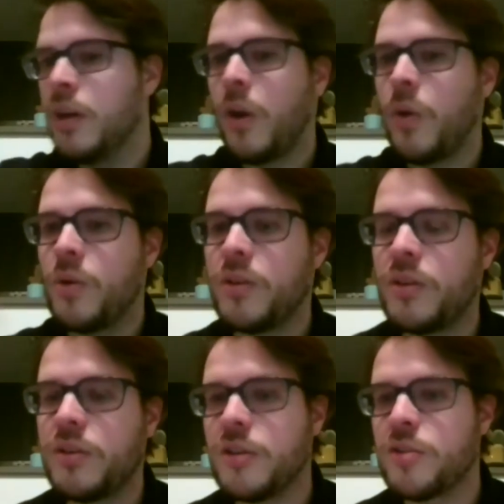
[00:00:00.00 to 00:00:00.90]

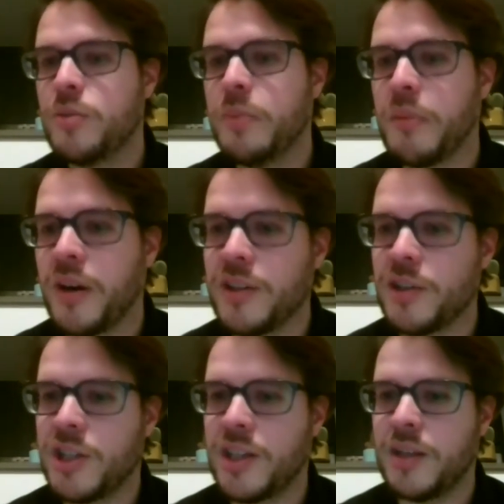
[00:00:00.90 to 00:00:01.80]
local supermarket
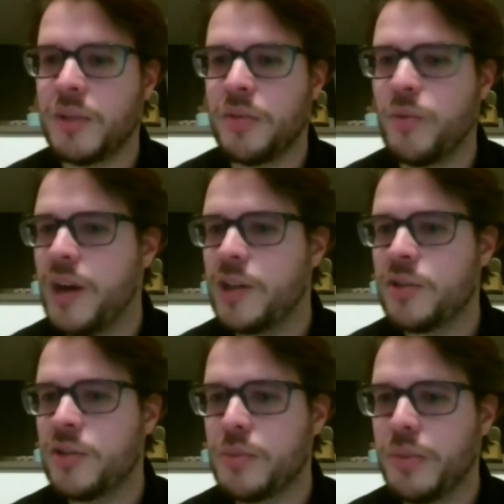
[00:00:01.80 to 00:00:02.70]
chain? I mean, why
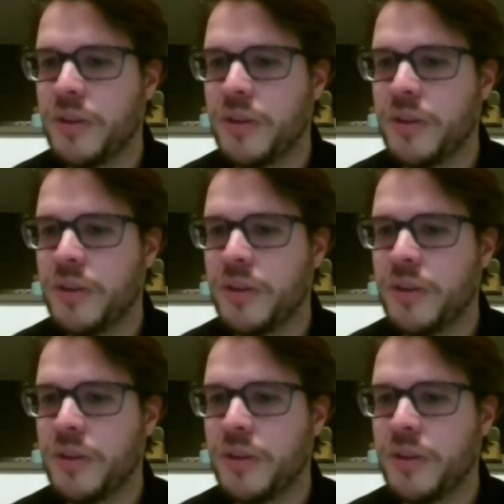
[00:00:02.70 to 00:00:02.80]
should this be a